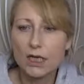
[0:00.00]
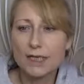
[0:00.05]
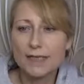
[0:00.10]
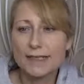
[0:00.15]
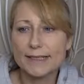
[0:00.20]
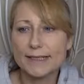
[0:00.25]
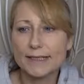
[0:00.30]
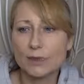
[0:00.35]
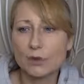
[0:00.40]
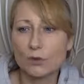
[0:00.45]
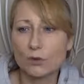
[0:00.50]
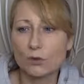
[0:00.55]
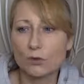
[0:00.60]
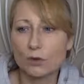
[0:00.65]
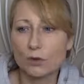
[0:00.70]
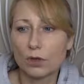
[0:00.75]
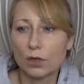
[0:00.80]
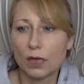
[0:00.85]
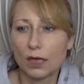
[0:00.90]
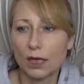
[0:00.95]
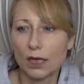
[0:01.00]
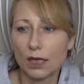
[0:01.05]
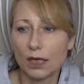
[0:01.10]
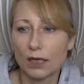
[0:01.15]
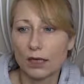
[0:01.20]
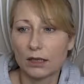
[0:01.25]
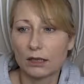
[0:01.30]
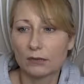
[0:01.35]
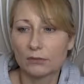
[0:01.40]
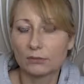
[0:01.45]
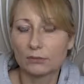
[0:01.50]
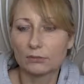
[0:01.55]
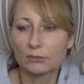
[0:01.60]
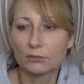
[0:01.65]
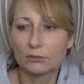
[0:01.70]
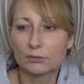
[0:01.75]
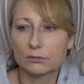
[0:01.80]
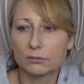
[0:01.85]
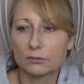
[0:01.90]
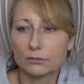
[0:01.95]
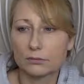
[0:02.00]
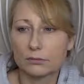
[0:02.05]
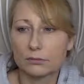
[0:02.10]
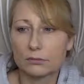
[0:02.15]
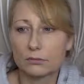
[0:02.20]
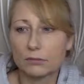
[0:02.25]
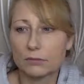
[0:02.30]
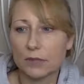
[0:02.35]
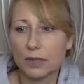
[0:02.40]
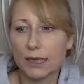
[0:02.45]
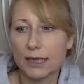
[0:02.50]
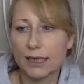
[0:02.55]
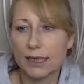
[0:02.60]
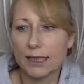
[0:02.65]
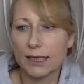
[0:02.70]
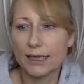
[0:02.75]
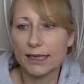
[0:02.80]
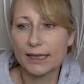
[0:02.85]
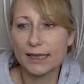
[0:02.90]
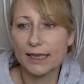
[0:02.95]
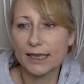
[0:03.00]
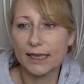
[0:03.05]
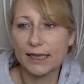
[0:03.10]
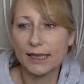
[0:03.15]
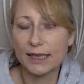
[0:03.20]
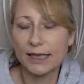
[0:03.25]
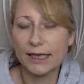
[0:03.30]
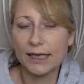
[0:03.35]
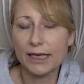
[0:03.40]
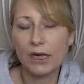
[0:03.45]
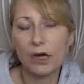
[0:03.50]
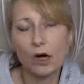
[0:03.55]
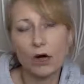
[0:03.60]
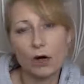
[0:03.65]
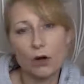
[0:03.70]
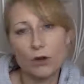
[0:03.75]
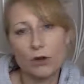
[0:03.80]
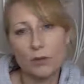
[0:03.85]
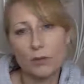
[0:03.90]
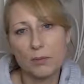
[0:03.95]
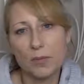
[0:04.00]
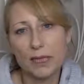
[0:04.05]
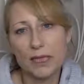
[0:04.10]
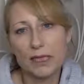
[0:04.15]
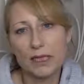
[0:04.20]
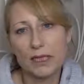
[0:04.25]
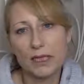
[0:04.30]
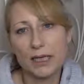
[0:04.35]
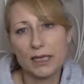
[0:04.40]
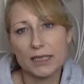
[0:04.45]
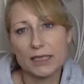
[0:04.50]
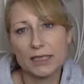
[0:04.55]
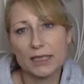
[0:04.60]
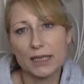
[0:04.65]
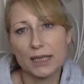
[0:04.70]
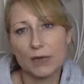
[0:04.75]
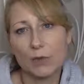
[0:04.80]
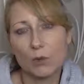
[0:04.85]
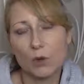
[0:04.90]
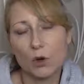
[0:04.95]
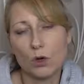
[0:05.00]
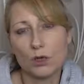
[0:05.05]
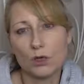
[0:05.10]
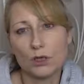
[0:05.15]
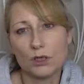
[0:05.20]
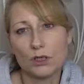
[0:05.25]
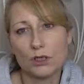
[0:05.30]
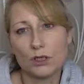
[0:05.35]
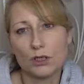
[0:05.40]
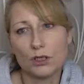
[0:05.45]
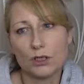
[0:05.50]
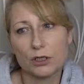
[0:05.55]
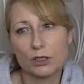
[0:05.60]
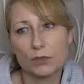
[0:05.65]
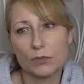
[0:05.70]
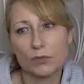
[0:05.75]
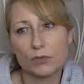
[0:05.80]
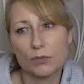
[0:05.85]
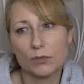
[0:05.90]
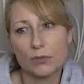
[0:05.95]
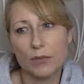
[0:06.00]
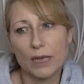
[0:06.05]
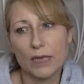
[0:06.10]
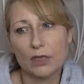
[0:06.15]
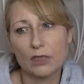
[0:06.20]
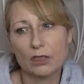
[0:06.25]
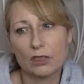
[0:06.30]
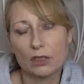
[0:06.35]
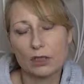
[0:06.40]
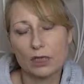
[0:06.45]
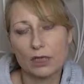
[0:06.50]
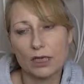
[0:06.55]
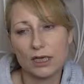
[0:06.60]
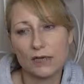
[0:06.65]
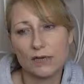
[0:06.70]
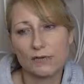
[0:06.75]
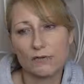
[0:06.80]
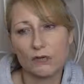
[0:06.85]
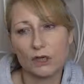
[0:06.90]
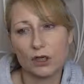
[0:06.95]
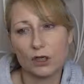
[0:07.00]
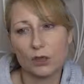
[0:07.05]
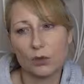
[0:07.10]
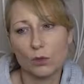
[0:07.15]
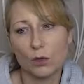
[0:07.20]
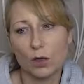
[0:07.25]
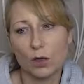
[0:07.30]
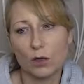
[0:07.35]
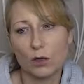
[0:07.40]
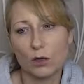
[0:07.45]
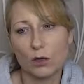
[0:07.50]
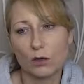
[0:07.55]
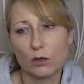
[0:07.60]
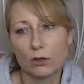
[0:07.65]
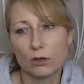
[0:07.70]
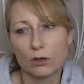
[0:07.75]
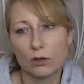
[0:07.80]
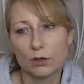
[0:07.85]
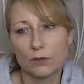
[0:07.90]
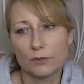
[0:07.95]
So um, I think they are the main things that I wanted to mention. If you are